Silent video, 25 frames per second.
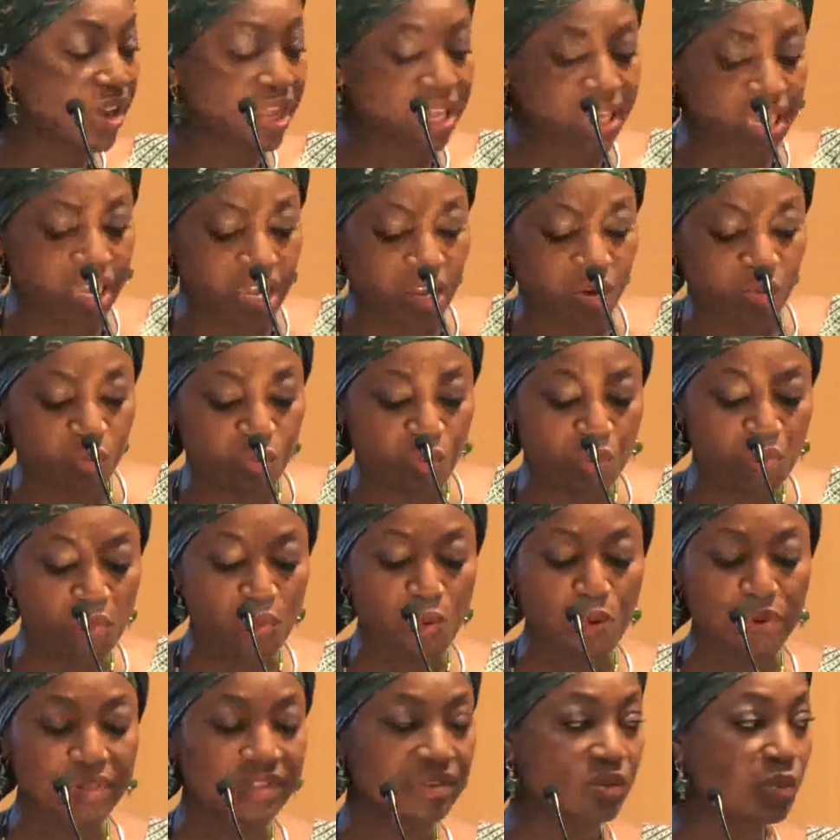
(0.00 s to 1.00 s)
drinking
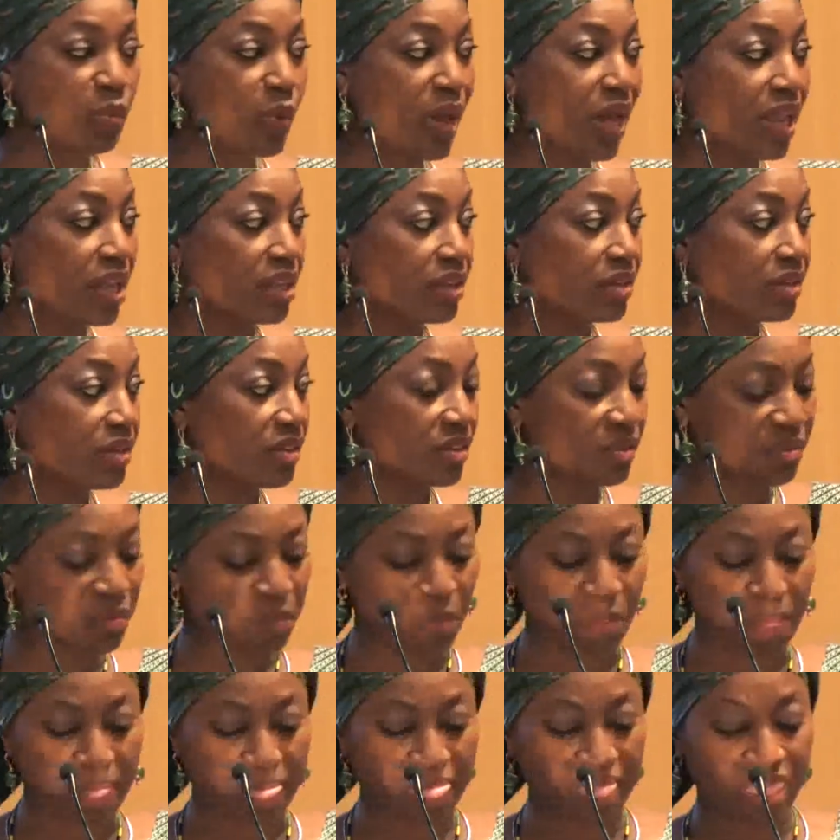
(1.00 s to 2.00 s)
water wells?
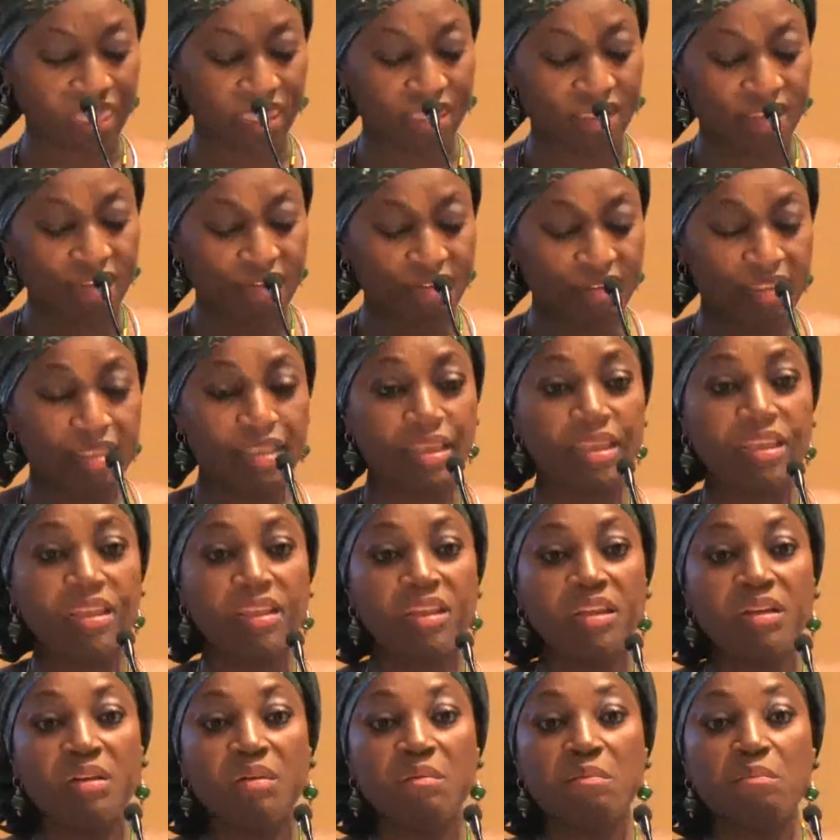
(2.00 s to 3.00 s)

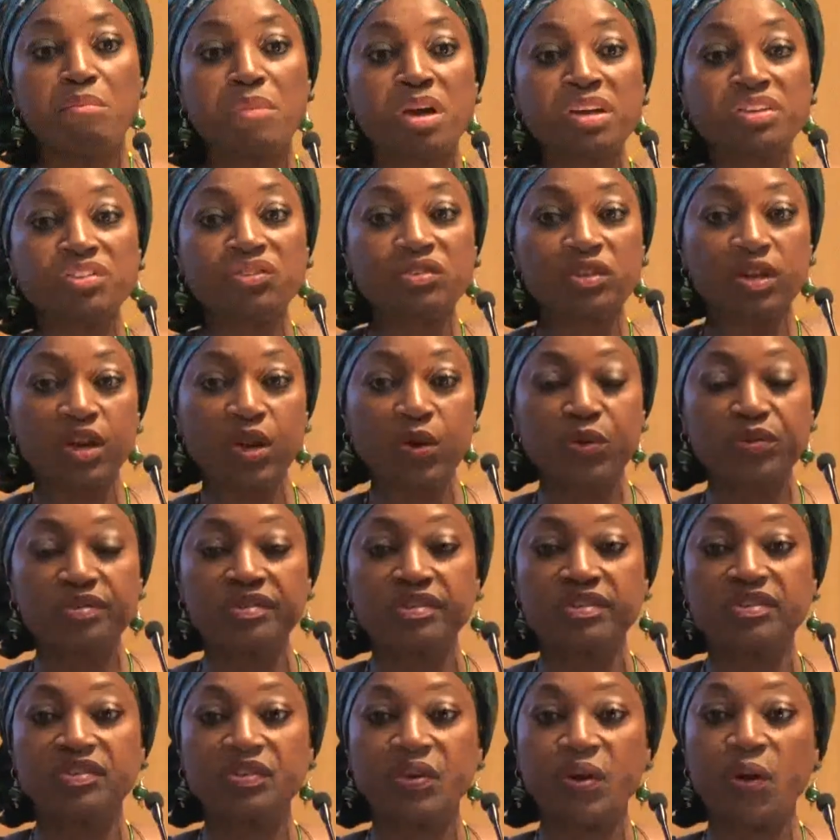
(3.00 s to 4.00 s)
Much
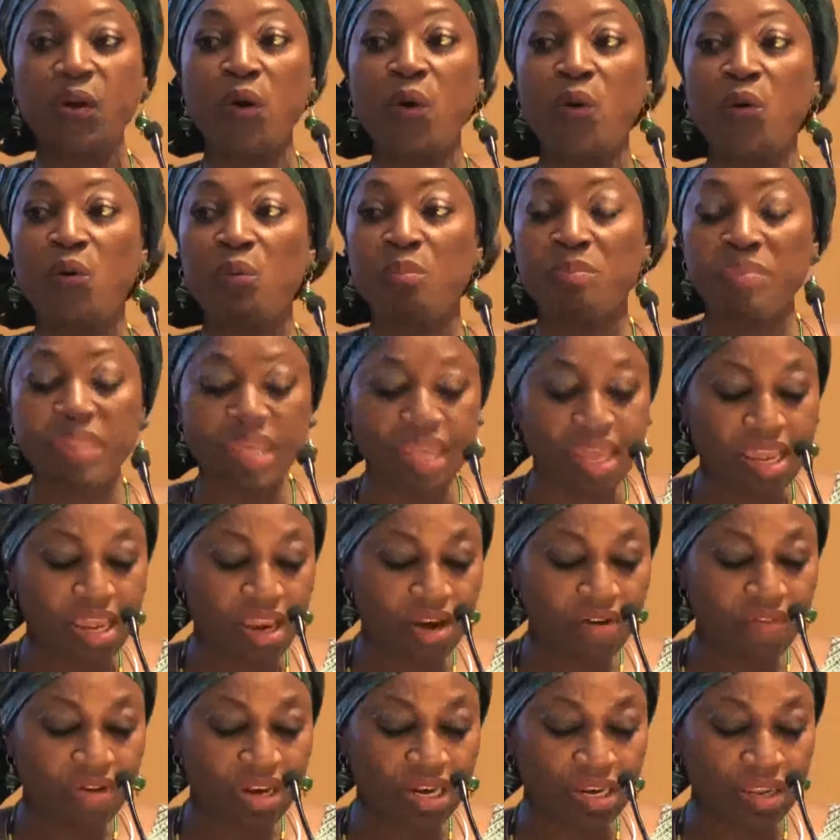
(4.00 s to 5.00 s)
closer to home,
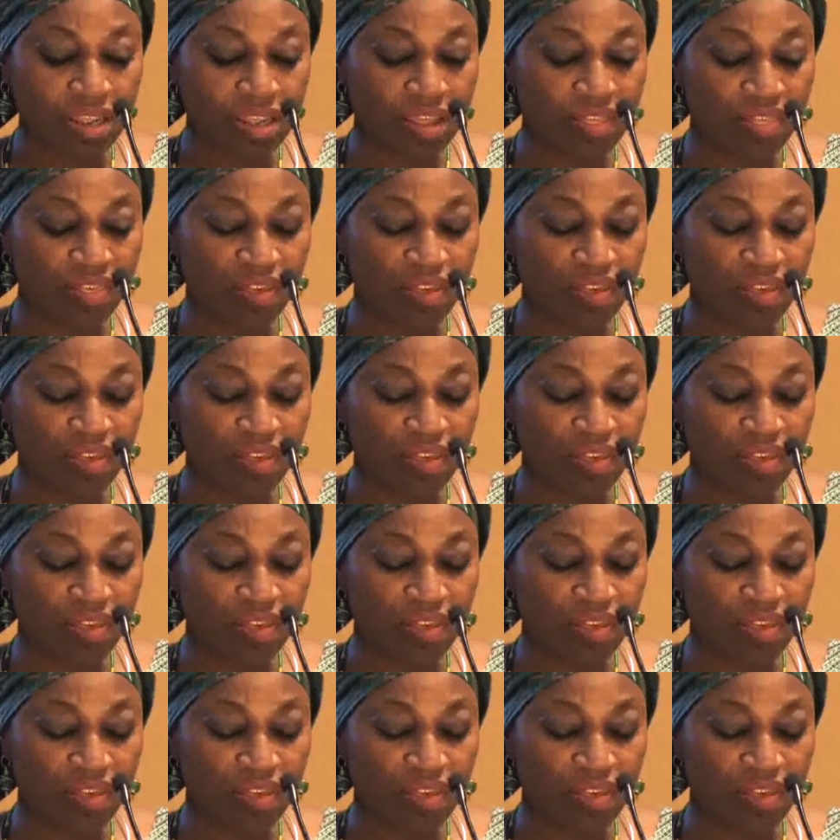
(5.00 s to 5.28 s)
here in